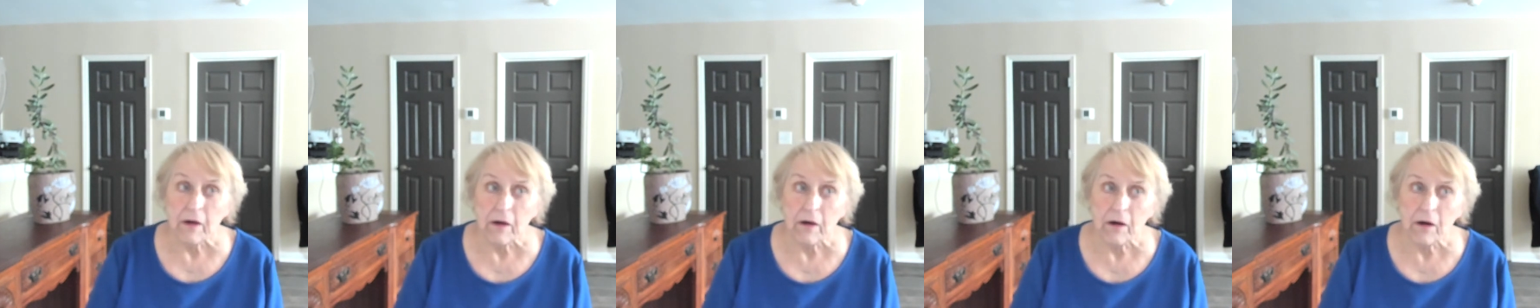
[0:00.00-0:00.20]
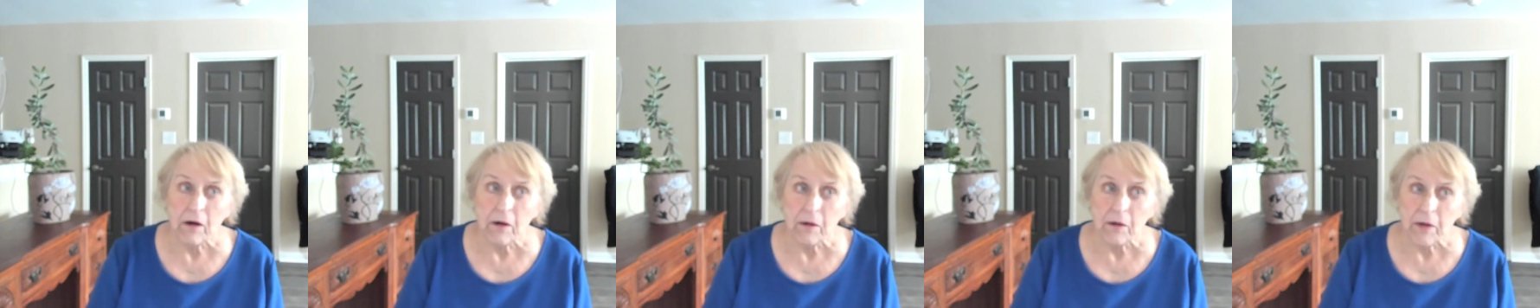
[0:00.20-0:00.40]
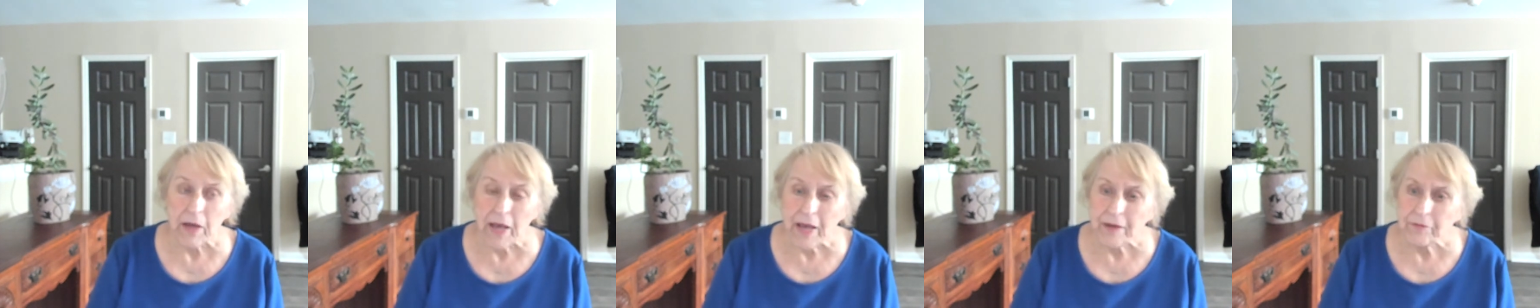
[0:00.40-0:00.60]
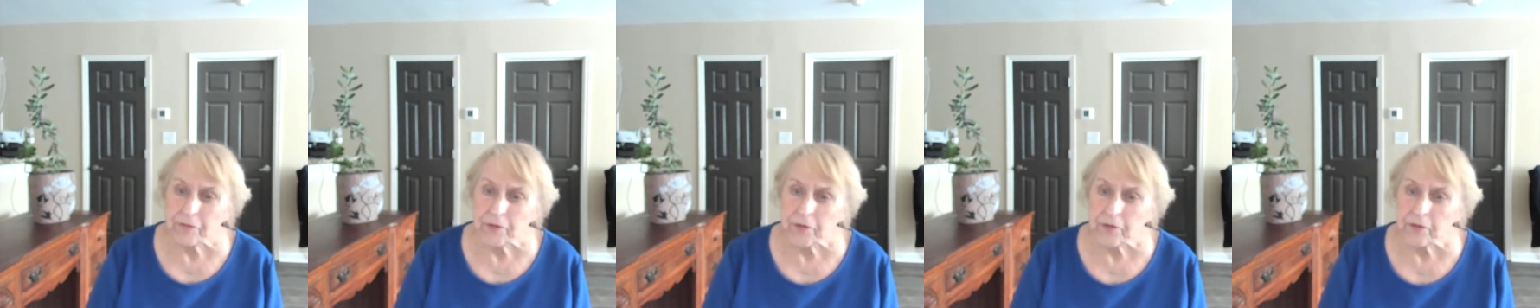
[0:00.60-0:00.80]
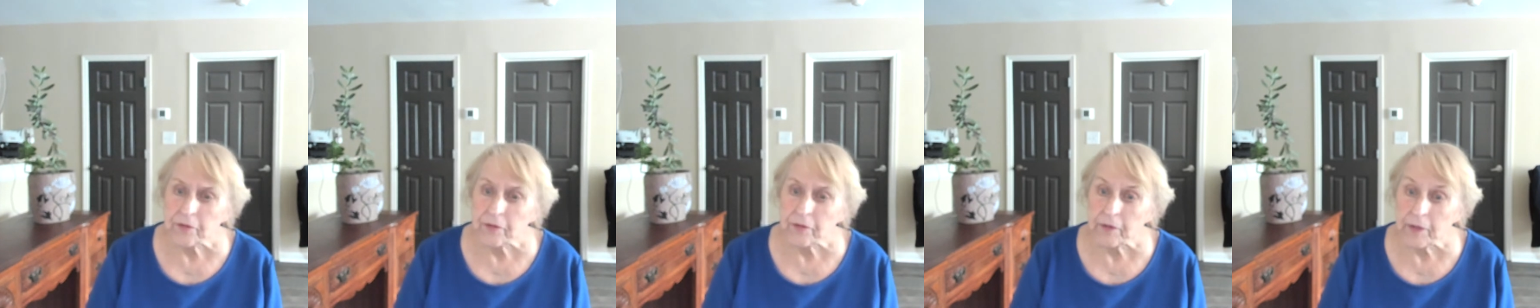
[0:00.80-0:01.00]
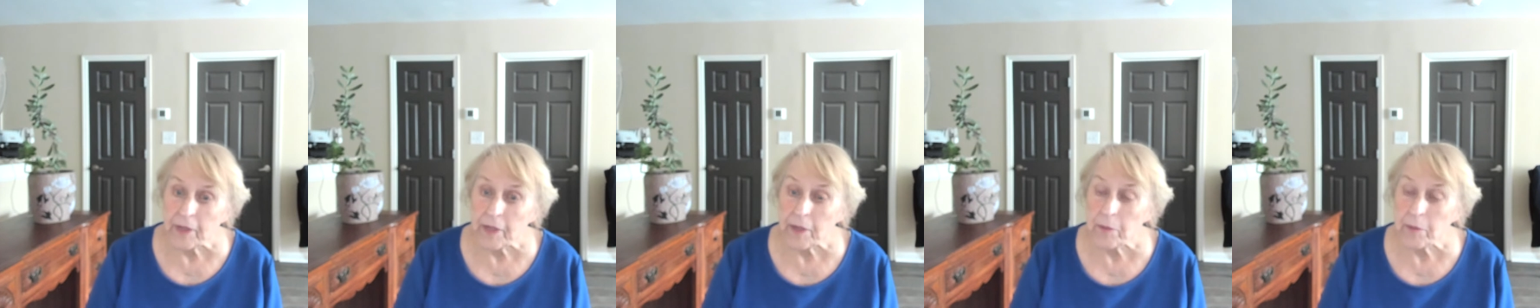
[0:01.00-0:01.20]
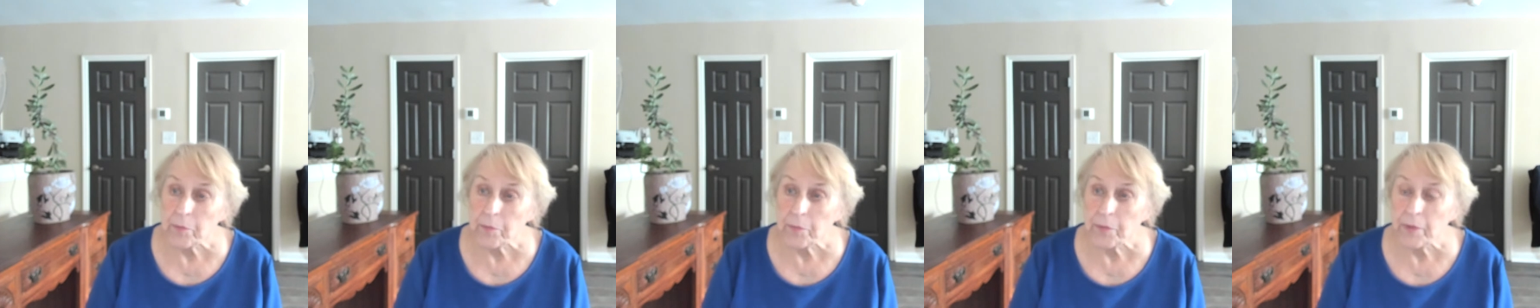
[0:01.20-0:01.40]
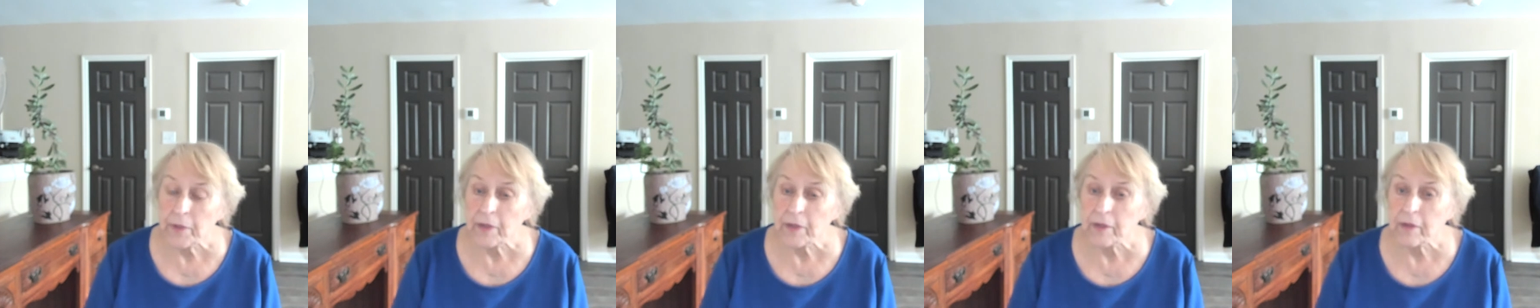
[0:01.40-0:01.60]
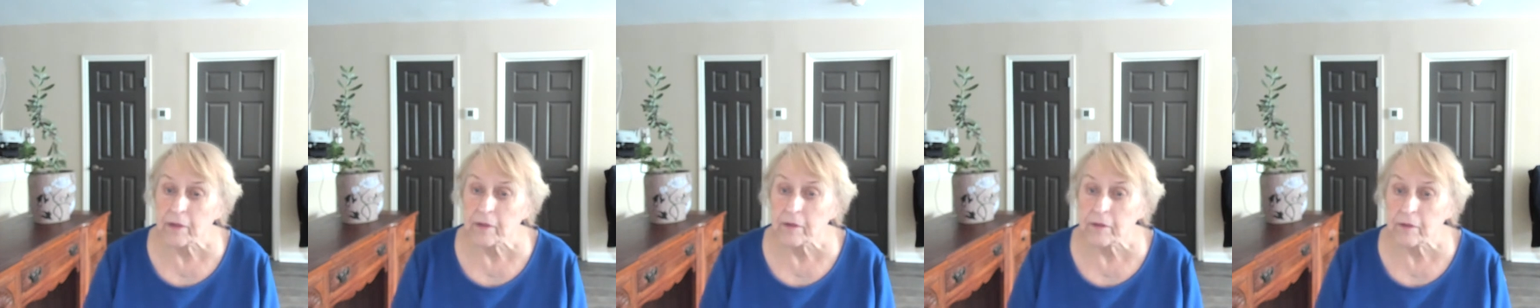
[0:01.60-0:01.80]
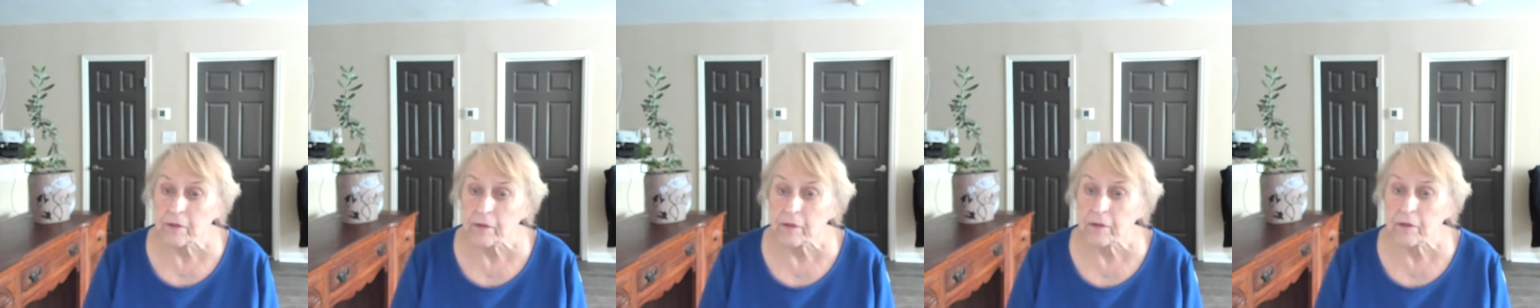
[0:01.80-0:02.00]
Uh, after the
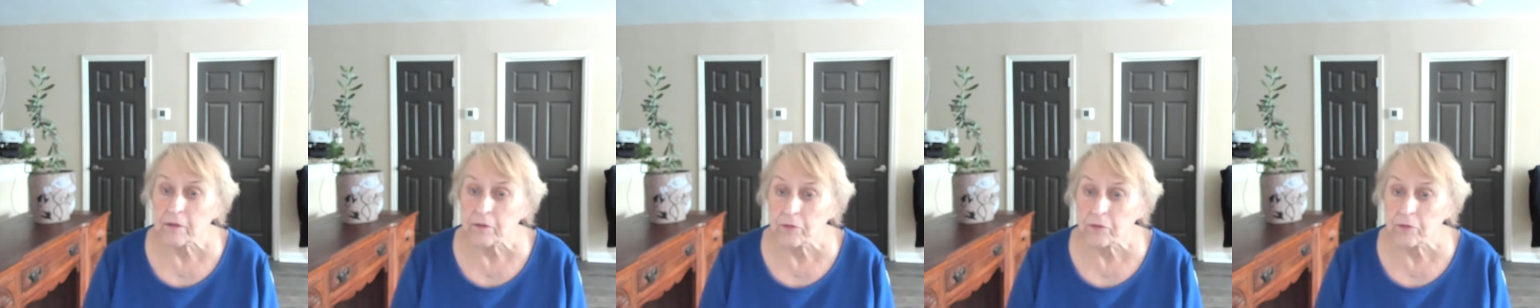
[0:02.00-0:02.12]
campaign